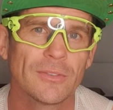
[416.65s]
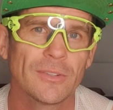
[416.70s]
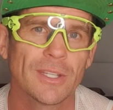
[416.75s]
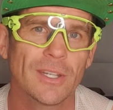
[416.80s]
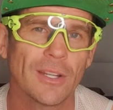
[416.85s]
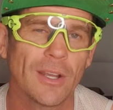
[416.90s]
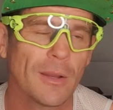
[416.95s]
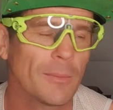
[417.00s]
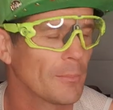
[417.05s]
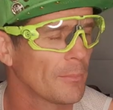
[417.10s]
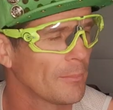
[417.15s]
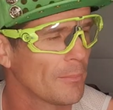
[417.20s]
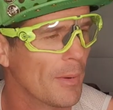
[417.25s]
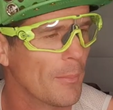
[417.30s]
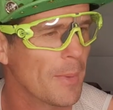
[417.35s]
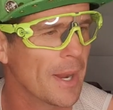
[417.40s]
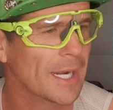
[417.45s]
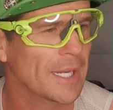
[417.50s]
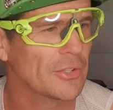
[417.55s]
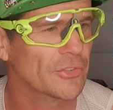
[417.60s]
You know, my
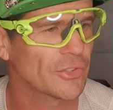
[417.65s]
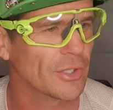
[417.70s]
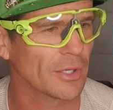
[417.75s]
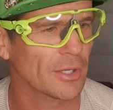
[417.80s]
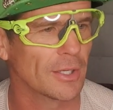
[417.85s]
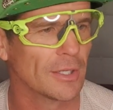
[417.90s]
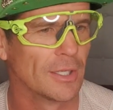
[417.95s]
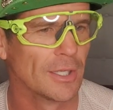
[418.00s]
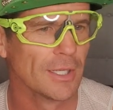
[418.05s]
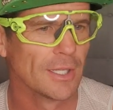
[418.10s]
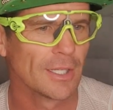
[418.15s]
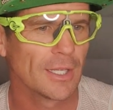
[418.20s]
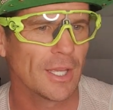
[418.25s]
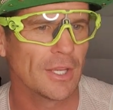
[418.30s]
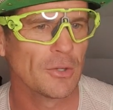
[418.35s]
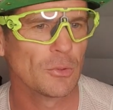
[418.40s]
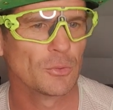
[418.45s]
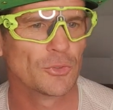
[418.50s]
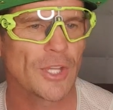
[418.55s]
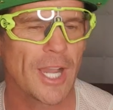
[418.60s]
money's on a
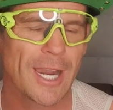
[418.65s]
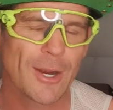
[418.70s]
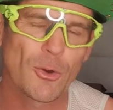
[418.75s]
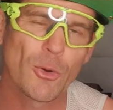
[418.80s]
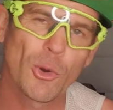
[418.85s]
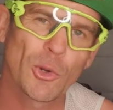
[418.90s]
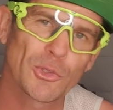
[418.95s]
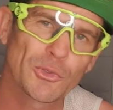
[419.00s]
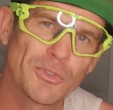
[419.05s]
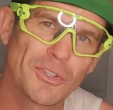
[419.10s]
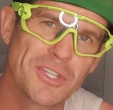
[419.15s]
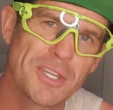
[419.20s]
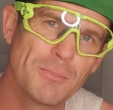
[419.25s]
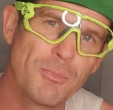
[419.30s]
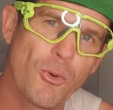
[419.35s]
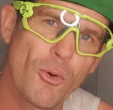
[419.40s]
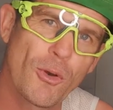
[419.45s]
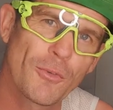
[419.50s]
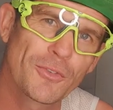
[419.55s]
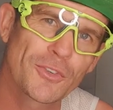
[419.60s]
little dark horse, Richie
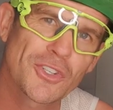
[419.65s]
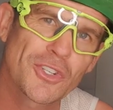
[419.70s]
Port, for